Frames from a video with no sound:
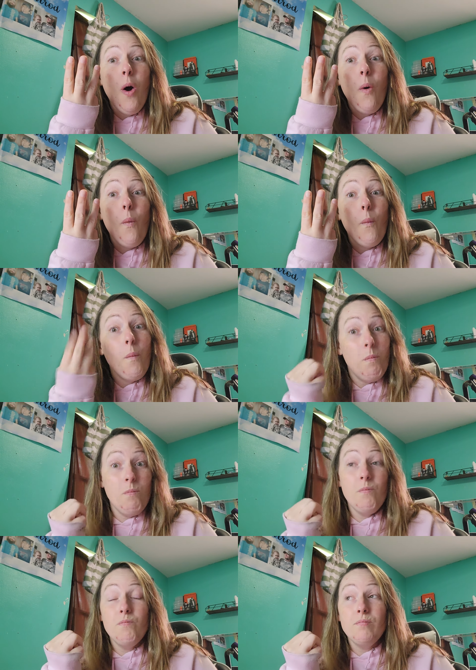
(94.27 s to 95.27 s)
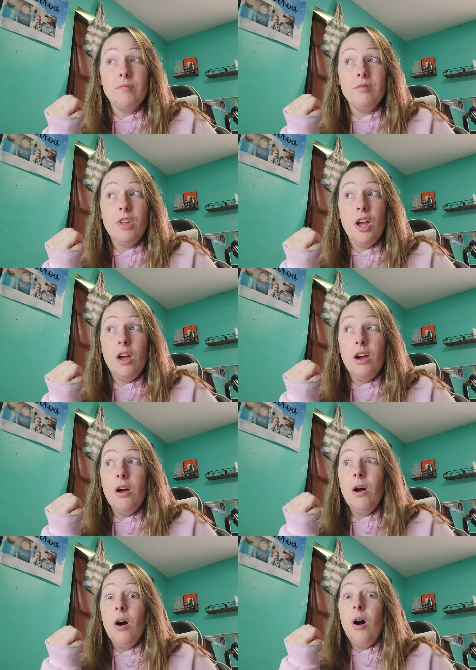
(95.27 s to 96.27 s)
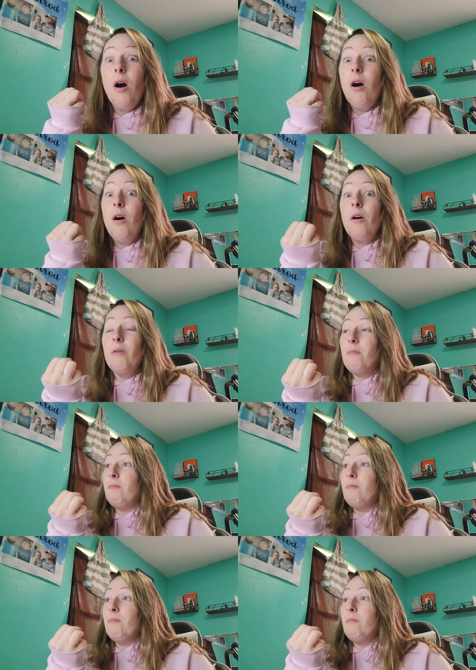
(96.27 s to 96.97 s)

Nobody speaks.